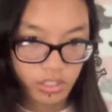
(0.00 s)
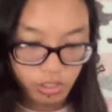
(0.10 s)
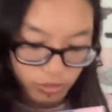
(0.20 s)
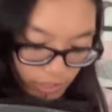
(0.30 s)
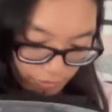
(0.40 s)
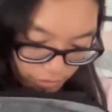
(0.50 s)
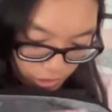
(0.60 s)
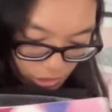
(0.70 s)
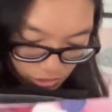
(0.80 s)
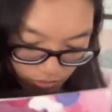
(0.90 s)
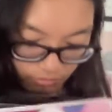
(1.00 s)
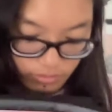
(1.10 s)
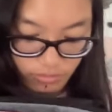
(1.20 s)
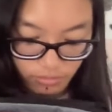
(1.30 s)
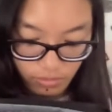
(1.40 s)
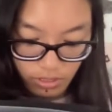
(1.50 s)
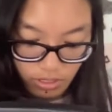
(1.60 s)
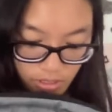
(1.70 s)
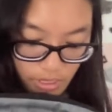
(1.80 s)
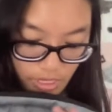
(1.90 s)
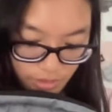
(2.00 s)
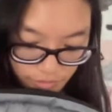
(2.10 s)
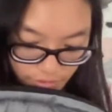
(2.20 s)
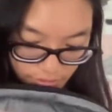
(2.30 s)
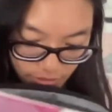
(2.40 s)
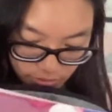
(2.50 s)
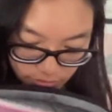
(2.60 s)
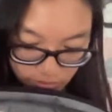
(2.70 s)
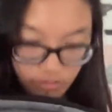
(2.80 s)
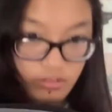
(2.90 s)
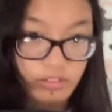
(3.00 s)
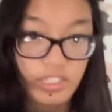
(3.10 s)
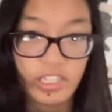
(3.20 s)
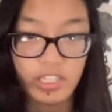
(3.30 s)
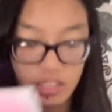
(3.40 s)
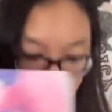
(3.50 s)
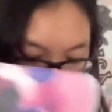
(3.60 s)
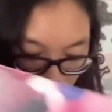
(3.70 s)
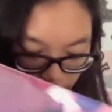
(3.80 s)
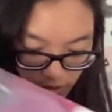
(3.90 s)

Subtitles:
So you never know. And if I don't, then it's fine.